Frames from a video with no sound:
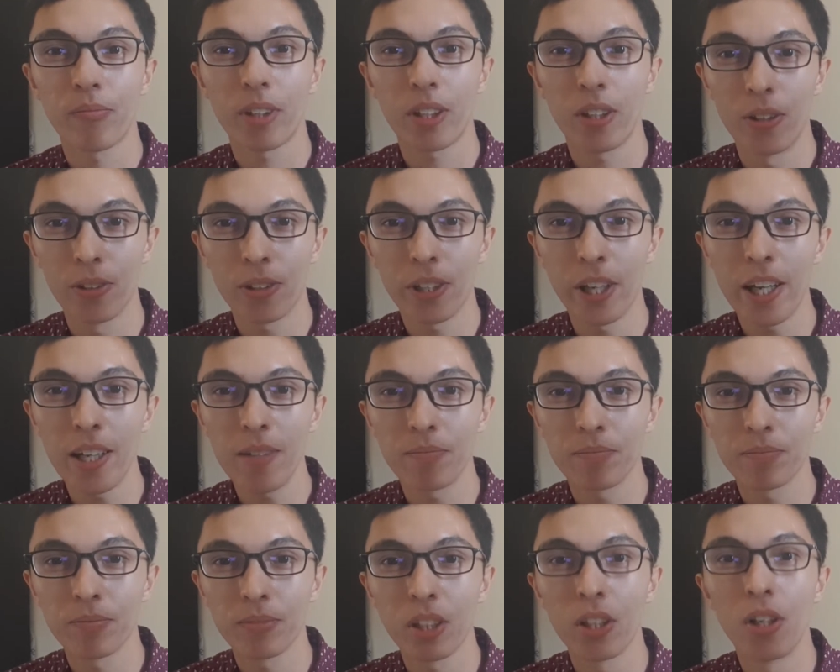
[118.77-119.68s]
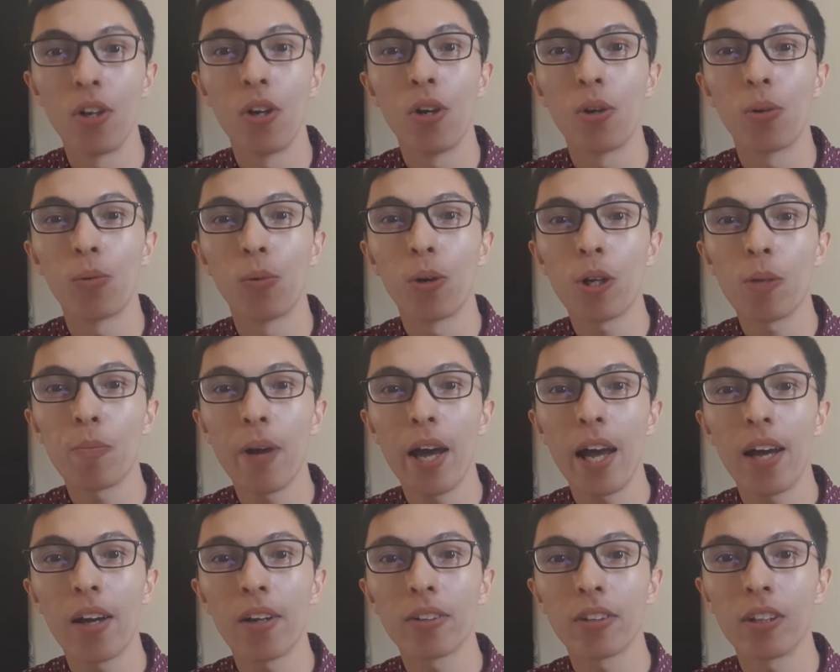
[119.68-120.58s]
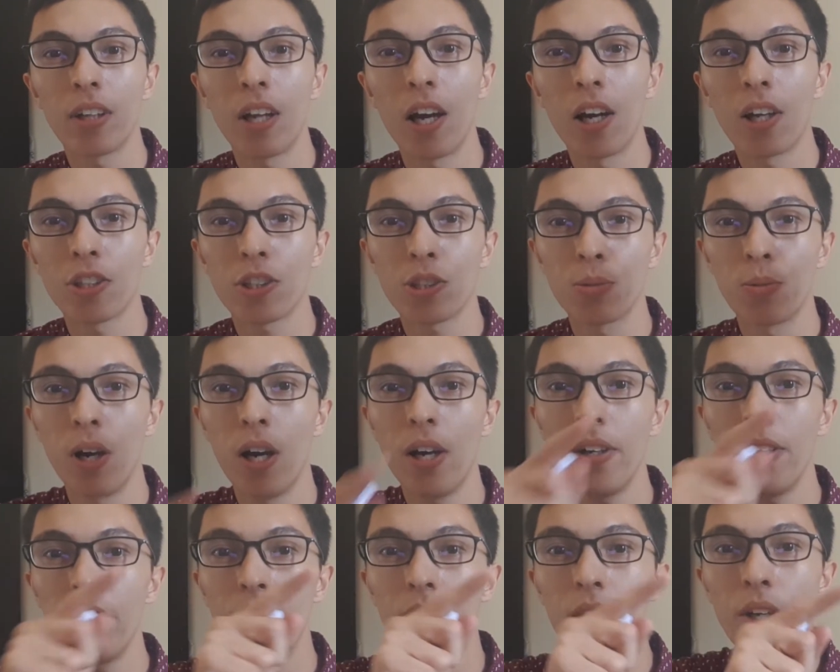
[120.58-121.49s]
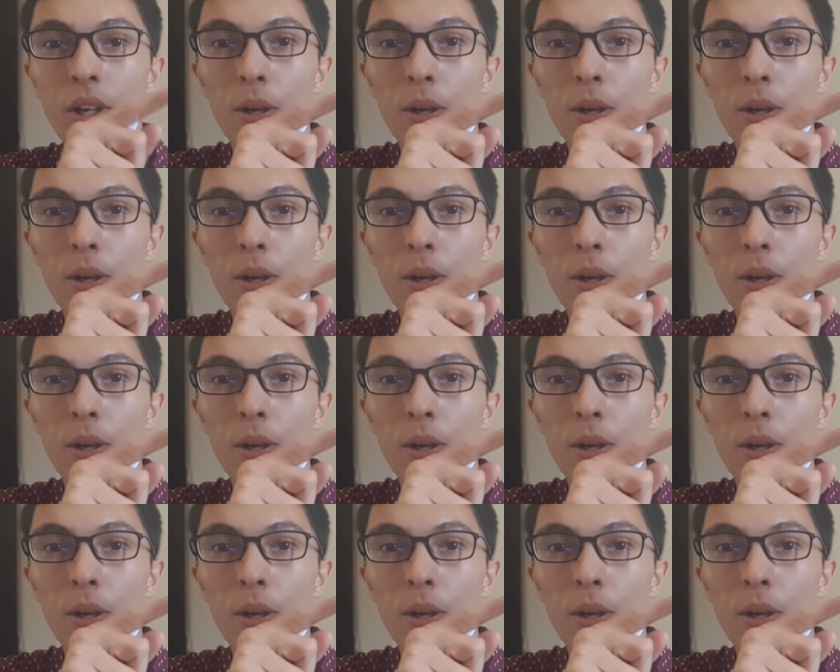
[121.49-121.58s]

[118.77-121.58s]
Okay? What about the last one?